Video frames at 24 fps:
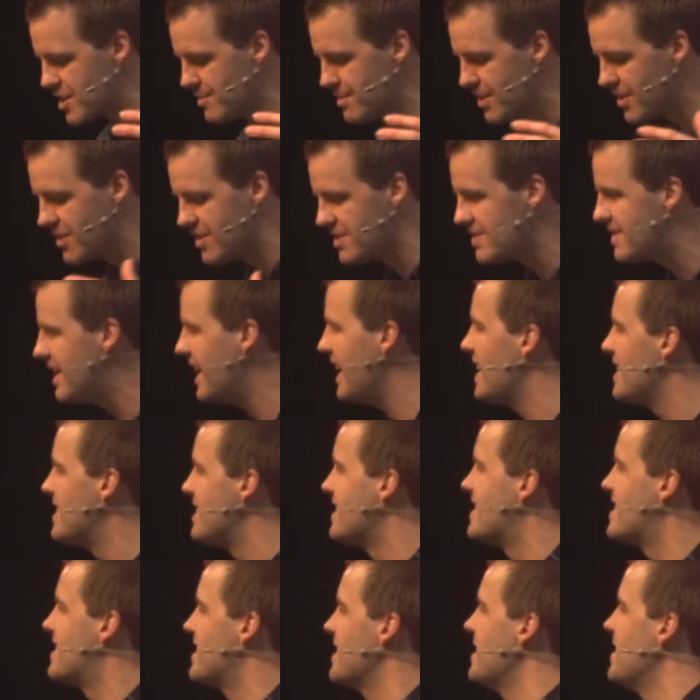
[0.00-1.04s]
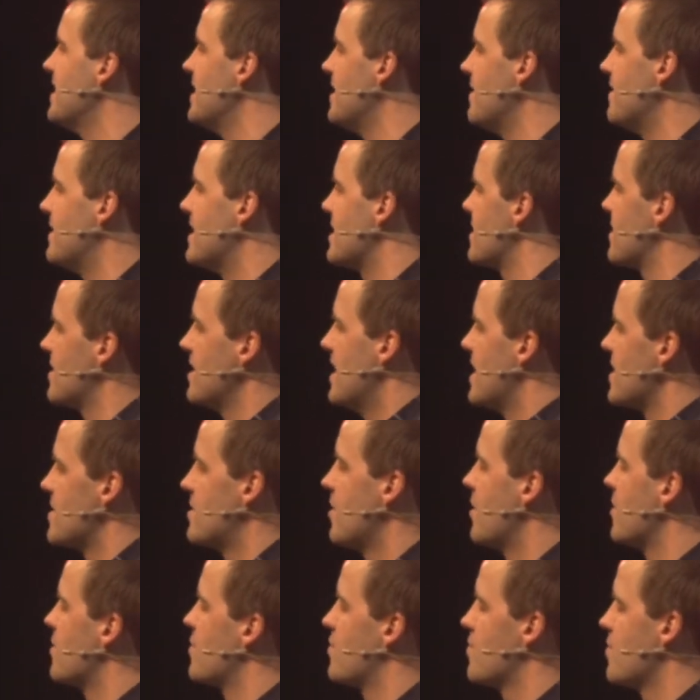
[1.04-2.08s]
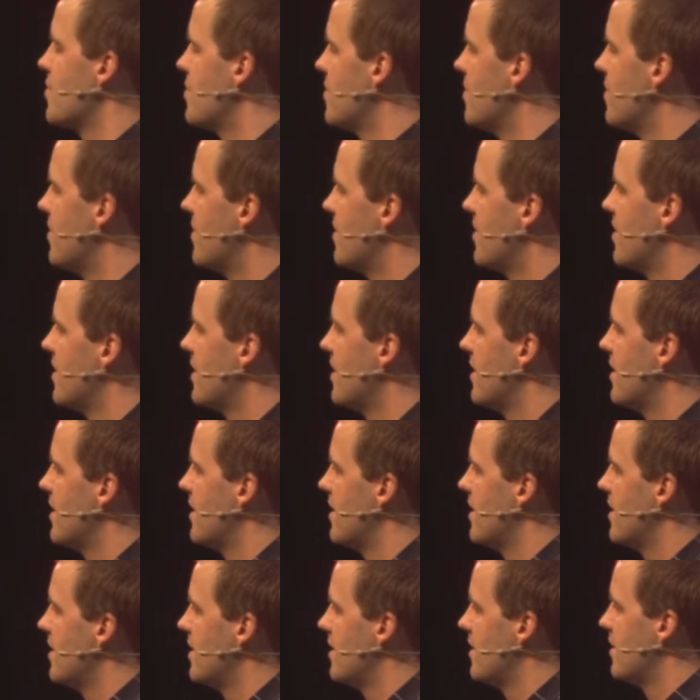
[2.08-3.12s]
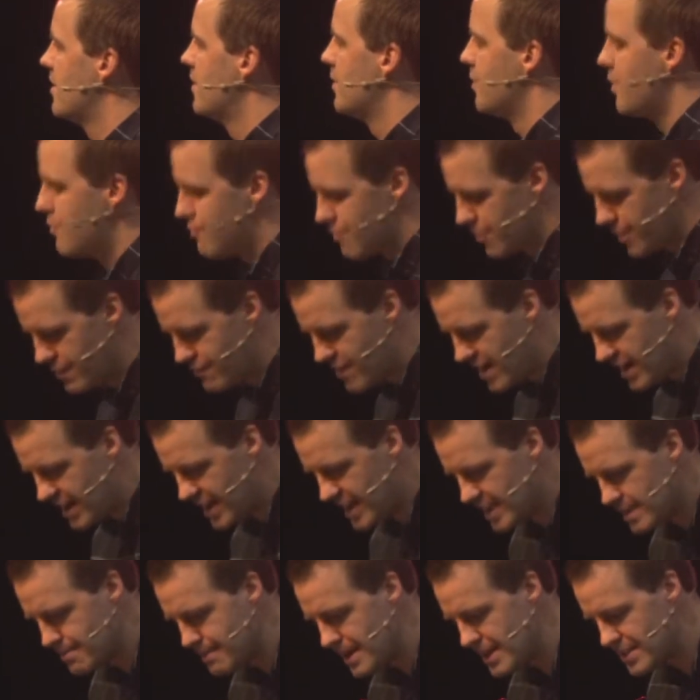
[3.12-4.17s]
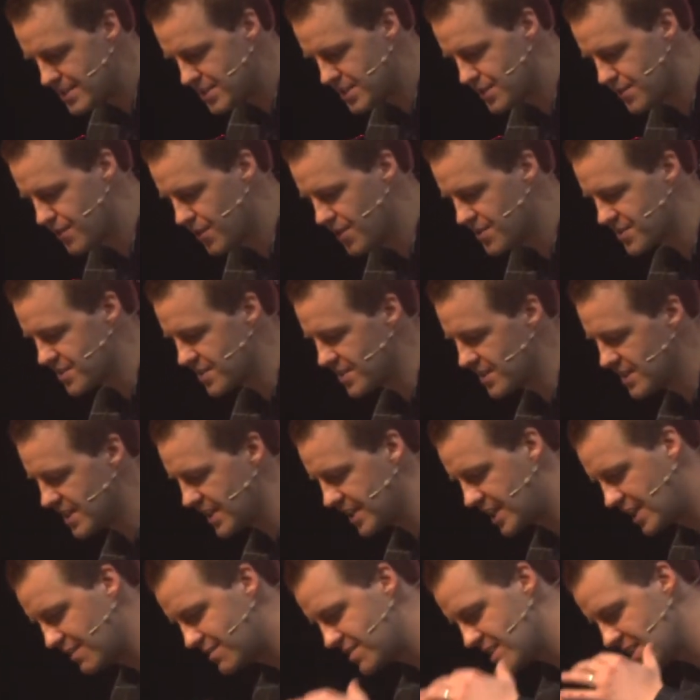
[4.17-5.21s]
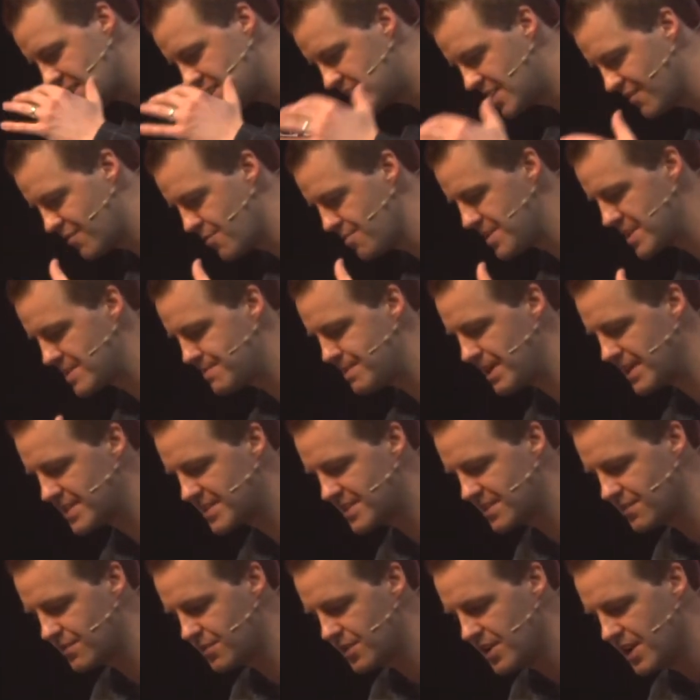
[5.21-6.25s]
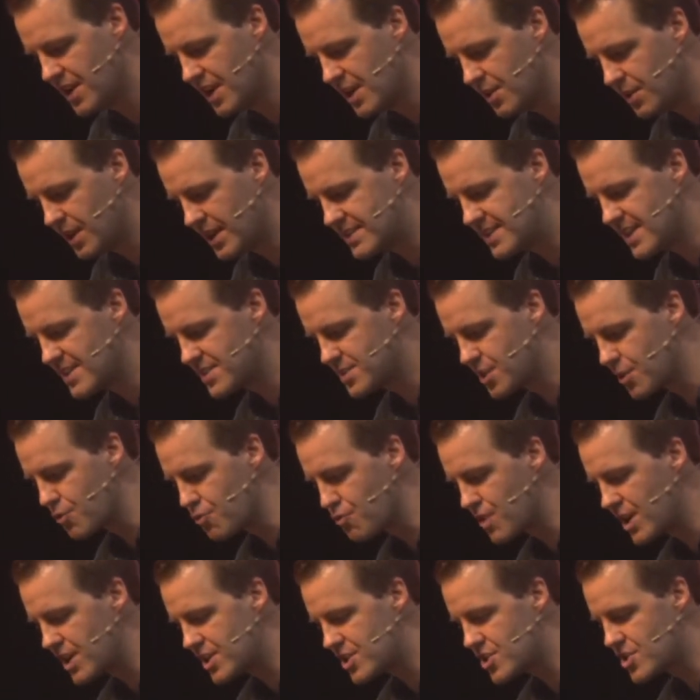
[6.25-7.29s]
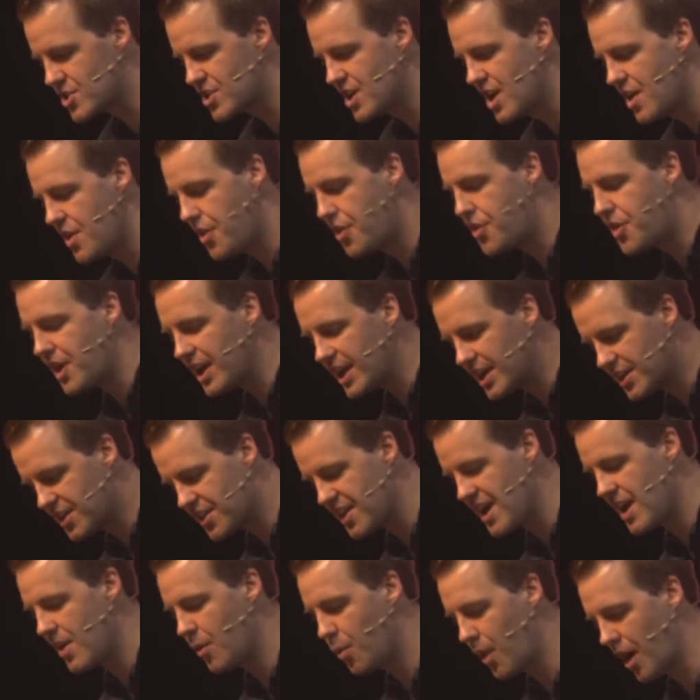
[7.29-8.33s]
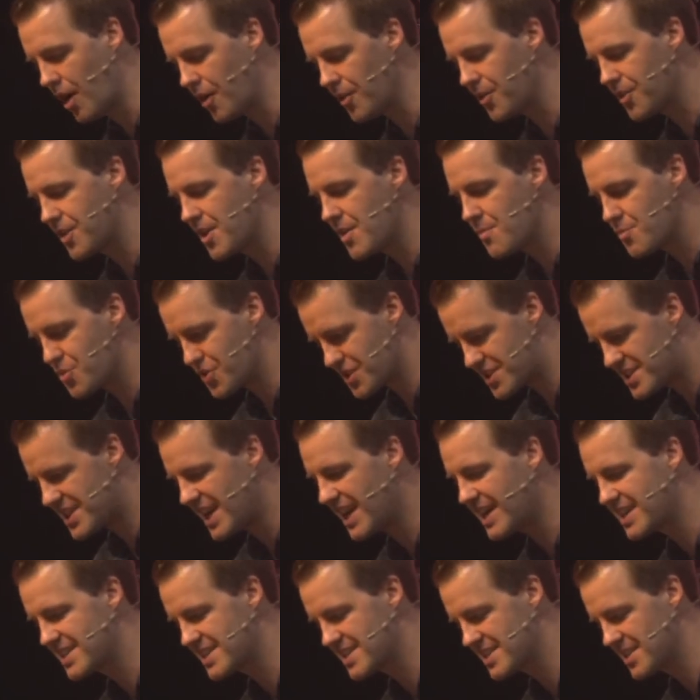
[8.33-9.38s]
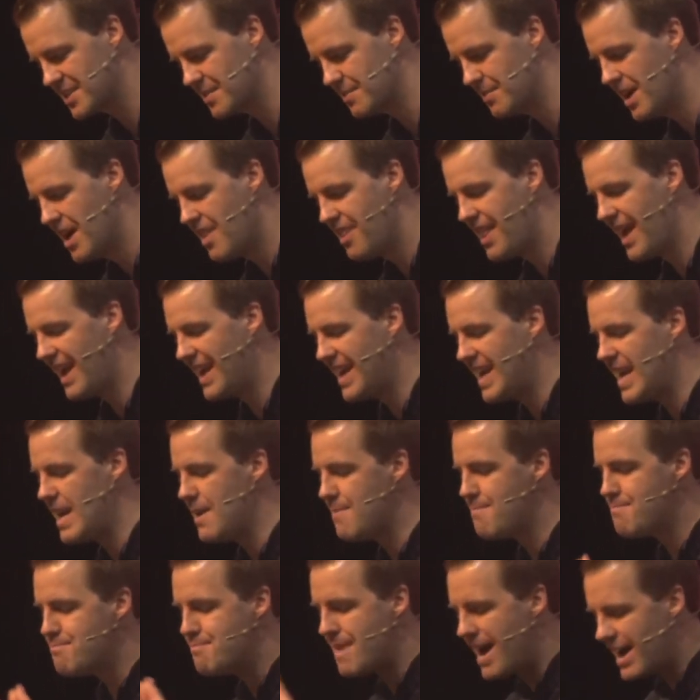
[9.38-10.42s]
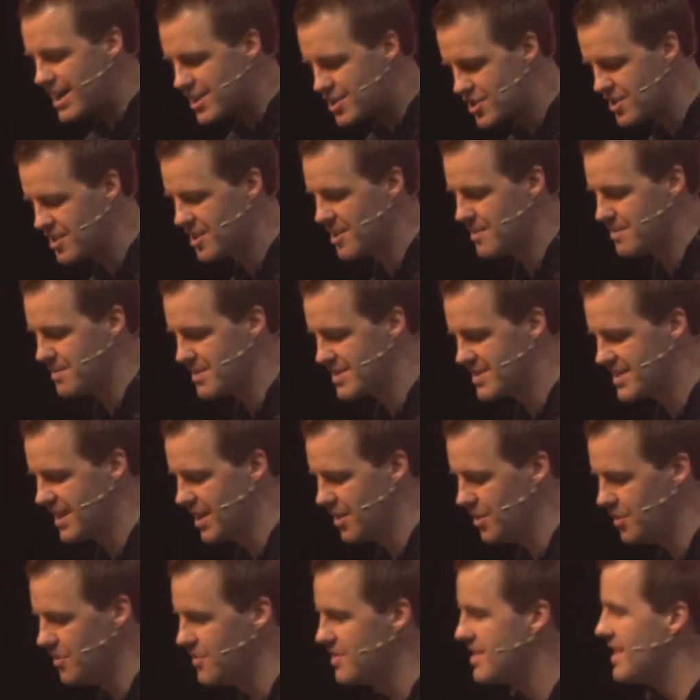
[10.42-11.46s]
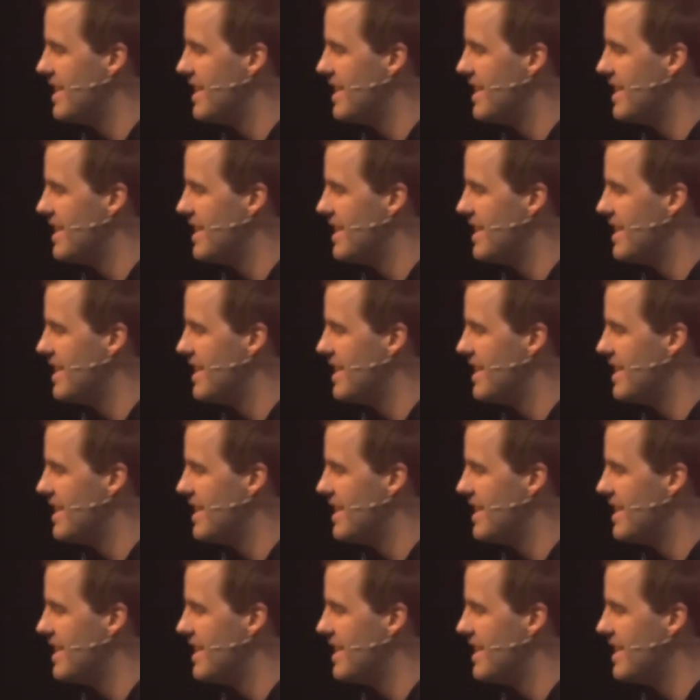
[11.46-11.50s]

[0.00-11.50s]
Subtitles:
it because they are deceived. It's not true. We read it in the Message version. This gives it a different perspective. It says, the rich think their wealth protects them. They imagine themselves